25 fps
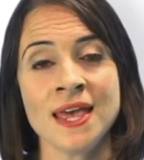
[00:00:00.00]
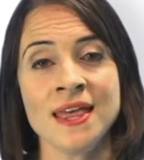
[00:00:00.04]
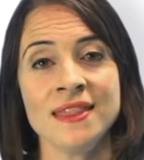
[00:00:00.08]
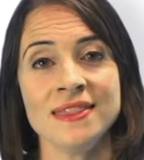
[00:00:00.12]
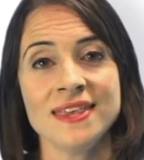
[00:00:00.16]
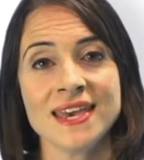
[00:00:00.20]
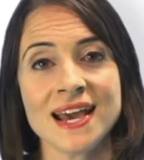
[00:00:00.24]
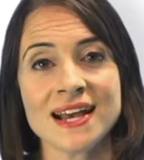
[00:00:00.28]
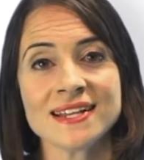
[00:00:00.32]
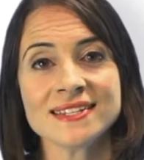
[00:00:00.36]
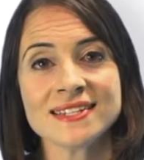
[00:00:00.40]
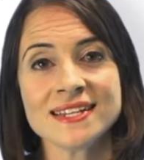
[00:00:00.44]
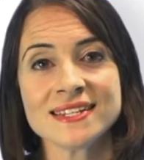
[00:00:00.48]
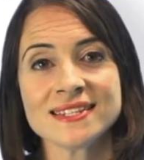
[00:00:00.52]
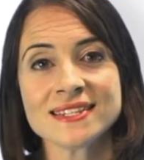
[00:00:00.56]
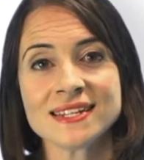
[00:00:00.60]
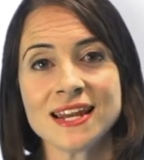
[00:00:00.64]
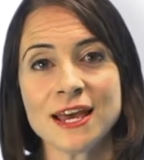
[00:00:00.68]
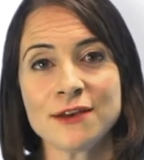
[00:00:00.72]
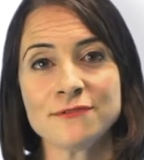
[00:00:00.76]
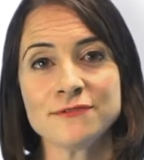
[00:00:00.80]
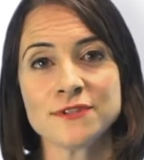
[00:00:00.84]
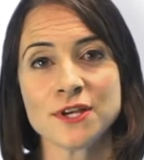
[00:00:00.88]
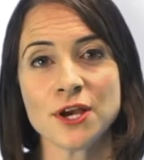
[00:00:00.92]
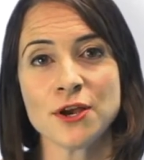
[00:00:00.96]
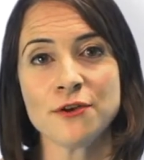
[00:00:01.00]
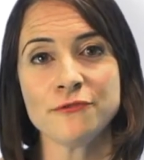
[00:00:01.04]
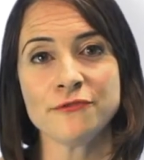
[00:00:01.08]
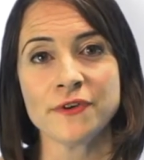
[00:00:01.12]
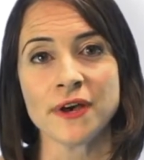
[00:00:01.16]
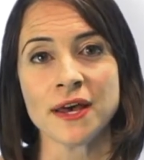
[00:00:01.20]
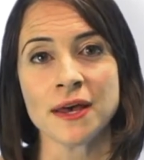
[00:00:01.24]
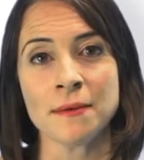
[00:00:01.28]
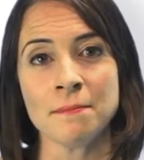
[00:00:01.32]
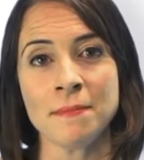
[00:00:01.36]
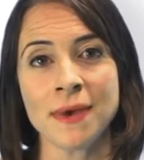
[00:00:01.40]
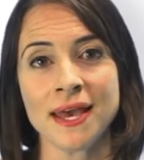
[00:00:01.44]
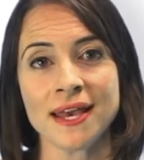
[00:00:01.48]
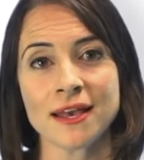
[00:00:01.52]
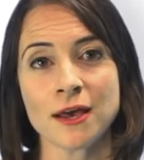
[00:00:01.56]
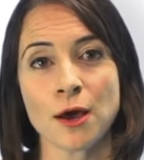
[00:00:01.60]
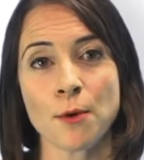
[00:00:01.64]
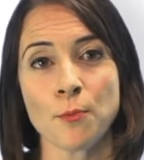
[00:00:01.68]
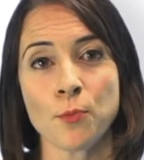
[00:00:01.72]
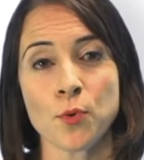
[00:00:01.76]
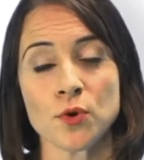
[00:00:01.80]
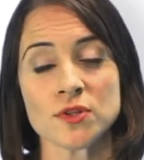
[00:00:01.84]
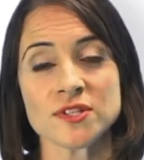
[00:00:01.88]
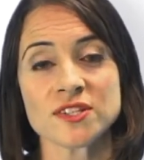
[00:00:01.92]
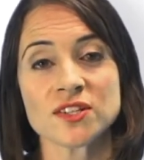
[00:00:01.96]
The assets left over make
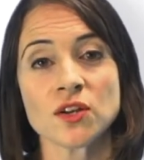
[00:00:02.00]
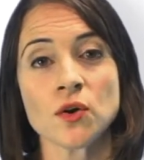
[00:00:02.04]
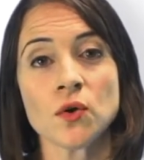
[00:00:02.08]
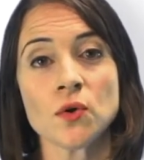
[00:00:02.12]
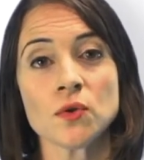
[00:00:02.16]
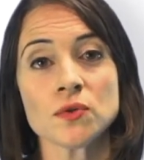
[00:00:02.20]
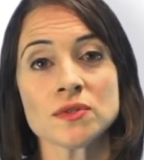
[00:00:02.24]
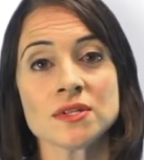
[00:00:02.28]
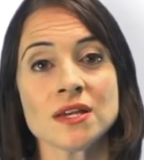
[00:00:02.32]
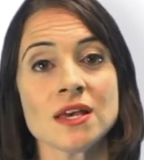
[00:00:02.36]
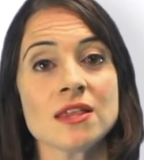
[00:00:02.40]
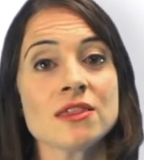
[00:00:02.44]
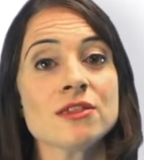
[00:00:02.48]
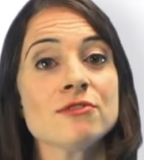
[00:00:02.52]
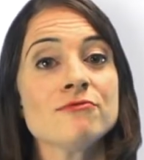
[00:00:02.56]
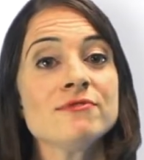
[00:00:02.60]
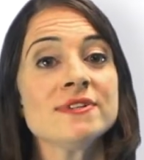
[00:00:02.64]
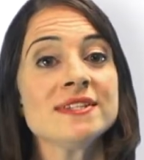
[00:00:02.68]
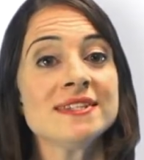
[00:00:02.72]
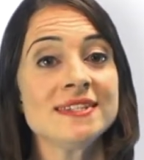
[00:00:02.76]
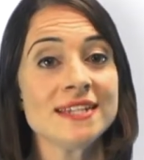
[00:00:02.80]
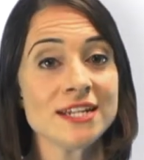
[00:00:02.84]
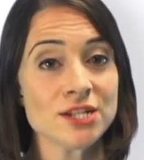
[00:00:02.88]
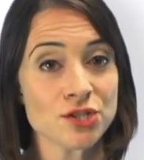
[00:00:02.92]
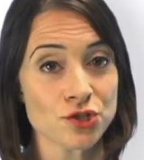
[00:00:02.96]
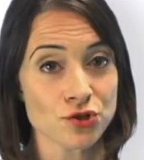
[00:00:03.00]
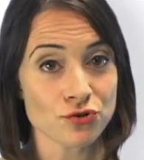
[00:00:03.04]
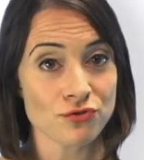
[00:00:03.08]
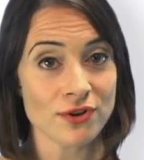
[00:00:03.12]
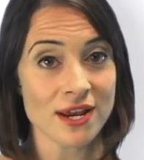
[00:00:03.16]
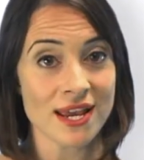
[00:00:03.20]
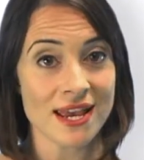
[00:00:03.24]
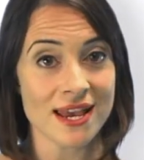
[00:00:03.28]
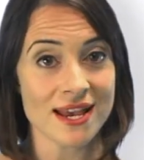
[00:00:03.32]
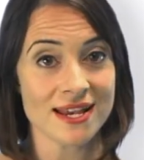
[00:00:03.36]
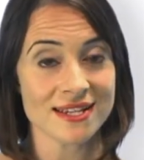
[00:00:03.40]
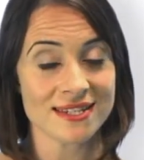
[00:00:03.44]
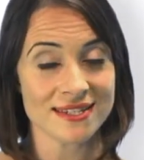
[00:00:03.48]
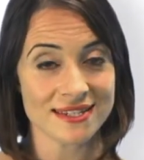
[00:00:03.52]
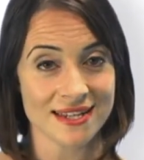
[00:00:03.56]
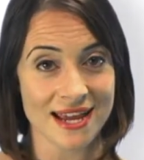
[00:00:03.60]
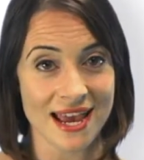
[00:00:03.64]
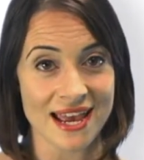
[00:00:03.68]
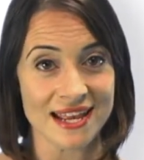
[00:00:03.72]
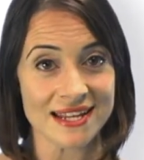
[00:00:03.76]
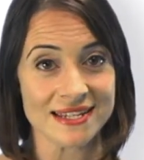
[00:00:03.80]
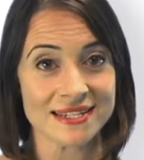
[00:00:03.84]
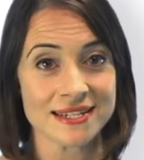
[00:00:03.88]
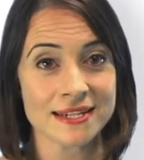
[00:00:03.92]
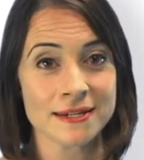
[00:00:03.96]
up what's called the residuary
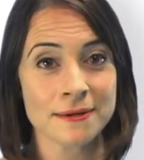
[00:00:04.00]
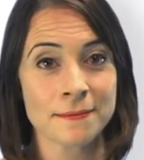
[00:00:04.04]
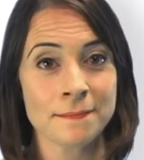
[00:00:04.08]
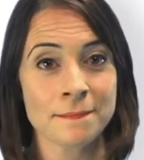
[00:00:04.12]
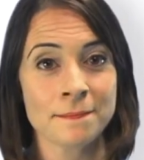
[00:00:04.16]
estate.